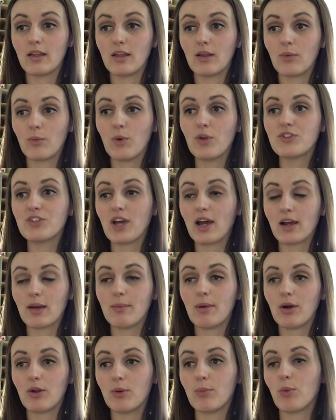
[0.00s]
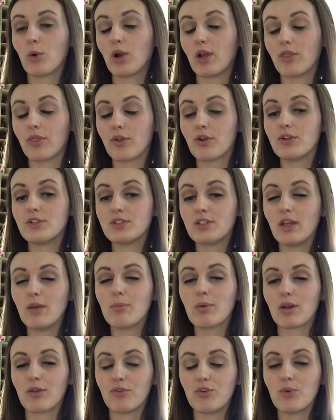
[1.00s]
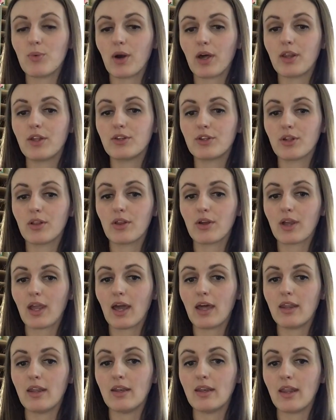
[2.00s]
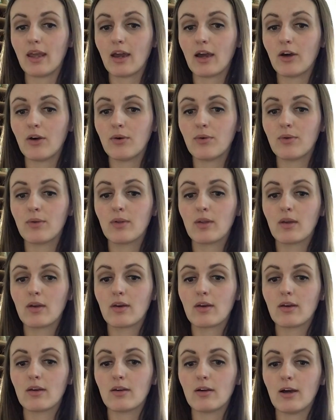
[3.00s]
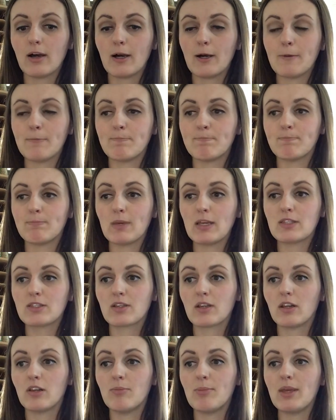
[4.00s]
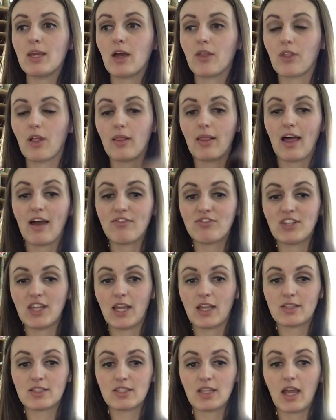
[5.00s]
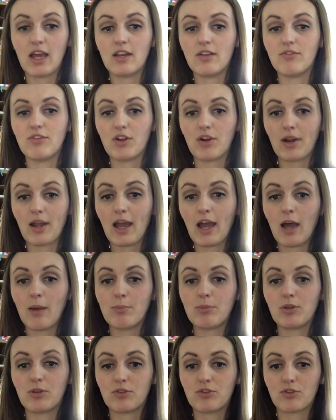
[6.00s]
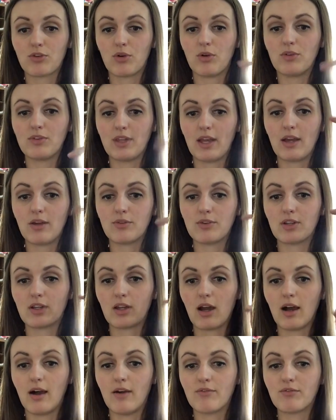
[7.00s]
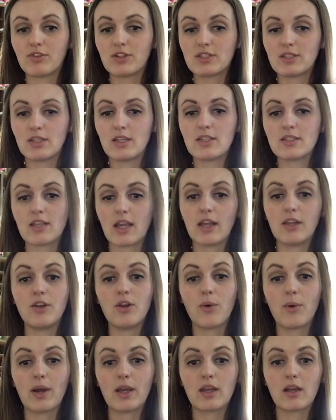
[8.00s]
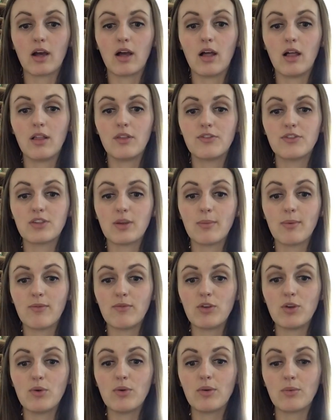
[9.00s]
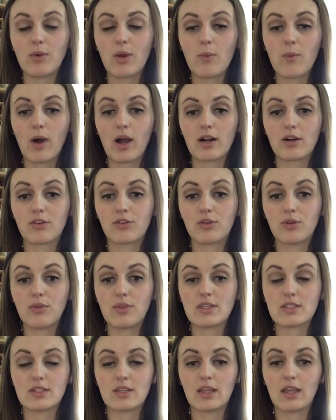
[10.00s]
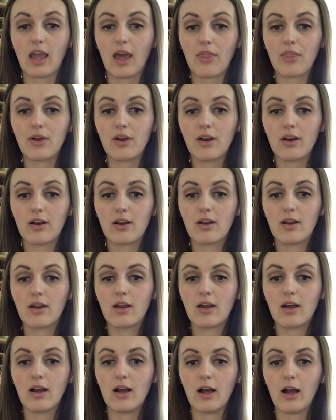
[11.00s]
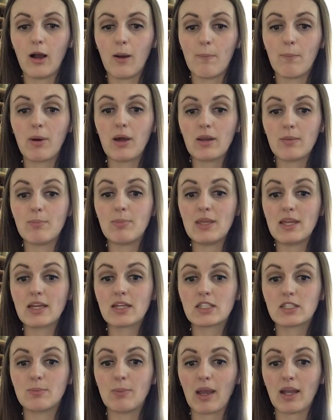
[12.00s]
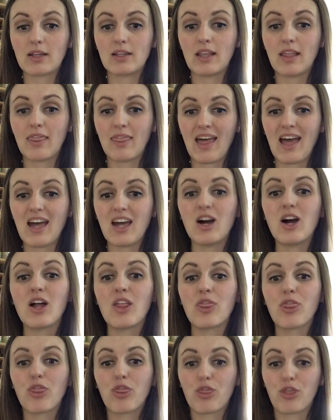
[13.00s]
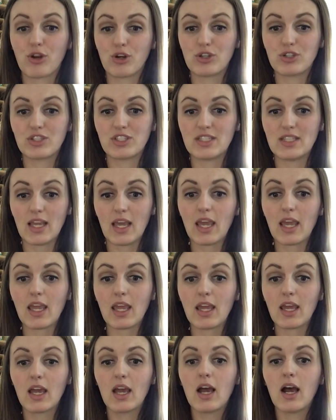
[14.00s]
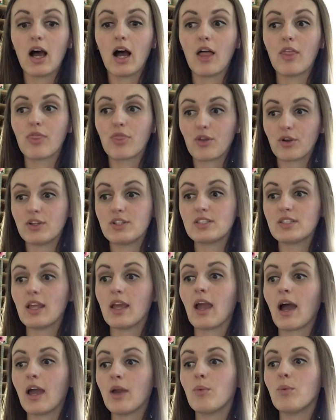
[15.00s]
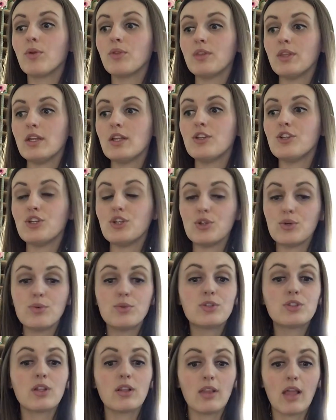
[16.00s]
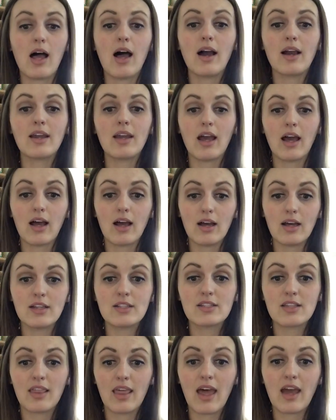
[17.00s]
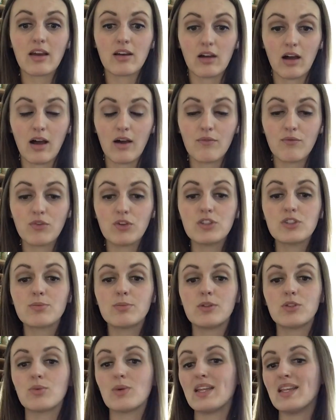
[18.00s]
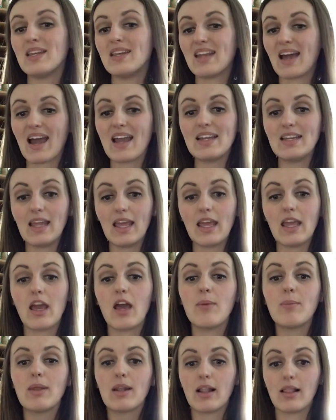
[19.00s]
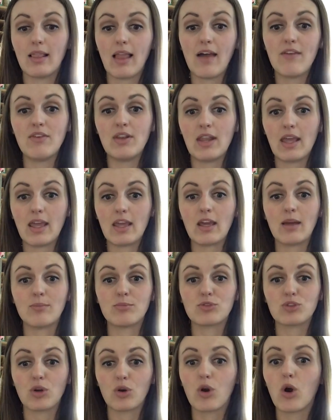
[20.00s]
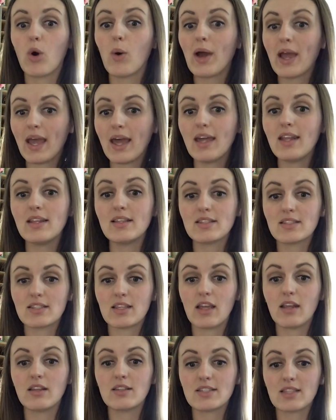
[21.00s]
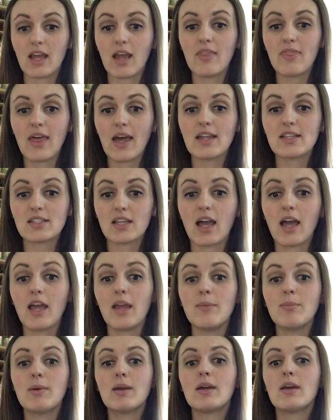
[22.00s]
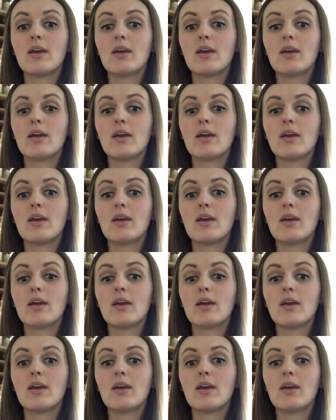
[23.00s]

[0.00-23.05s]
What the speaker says: We'll talk about it more on Thursday, but if you wanted to look at it now, it's going to be on the left-hand side of your app. You'll scroll down to conferences. I know I called some of you and we walked through this together, but be expecting that on Thursday. On Thursday, I will need you to log on to that conference between 9 a.m. and 11 a.m. So go ahead and set aside that time